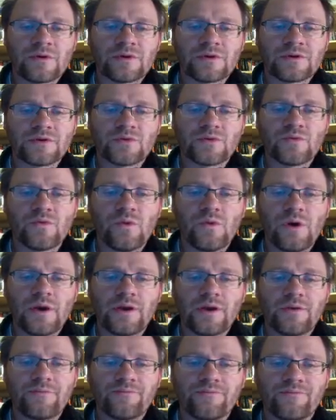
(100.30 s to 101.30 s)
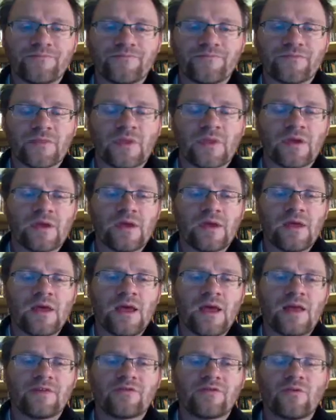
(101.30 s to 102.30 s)
to 1.
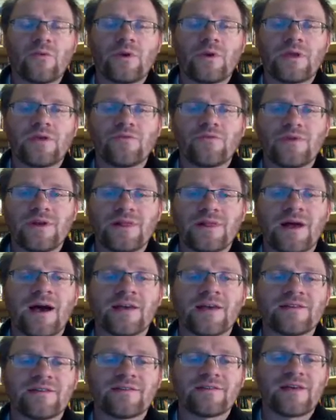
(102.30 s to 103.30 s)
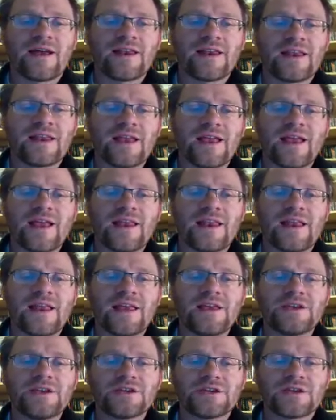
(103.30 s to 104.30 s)
And so what he realized is that in
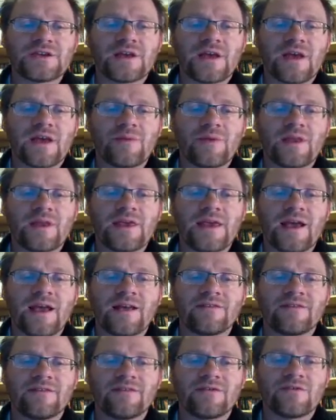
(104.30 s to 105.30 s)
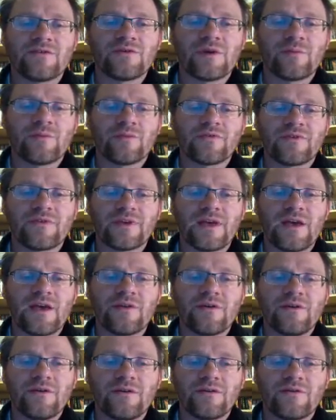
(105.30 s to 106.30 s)
each time that he adds these two numbers
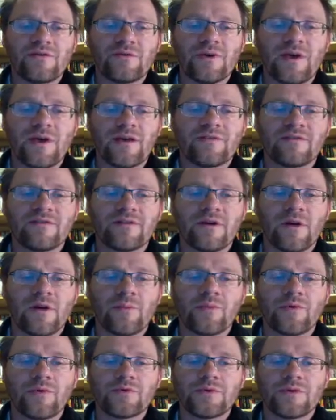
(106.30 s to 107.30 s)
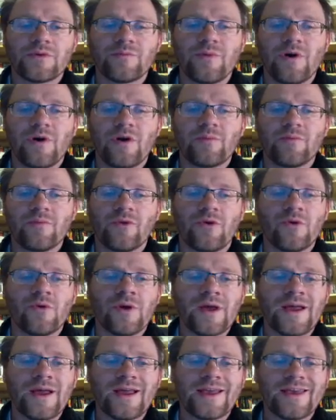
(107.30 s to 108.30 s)
together, so he adds the top row to the bottom row,
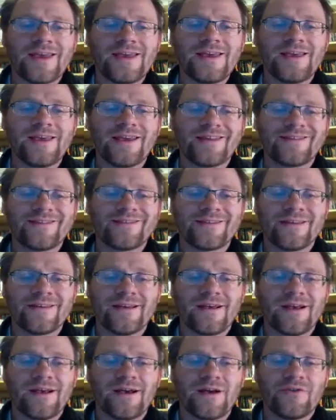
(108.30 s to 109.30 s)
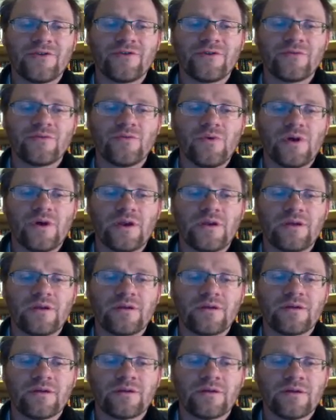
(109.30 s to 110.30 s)
he gets 101
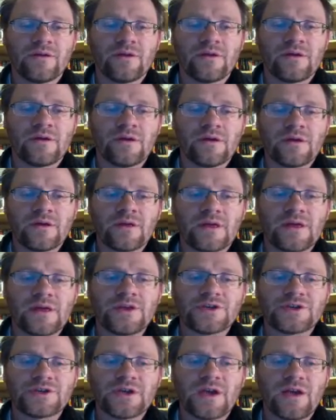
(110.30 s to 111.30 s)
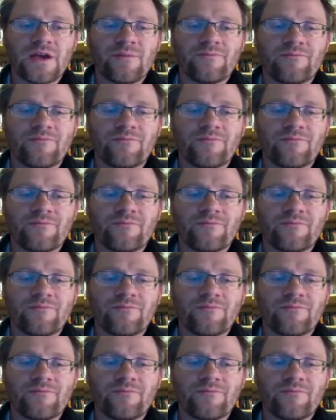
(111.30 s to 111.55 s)
each time.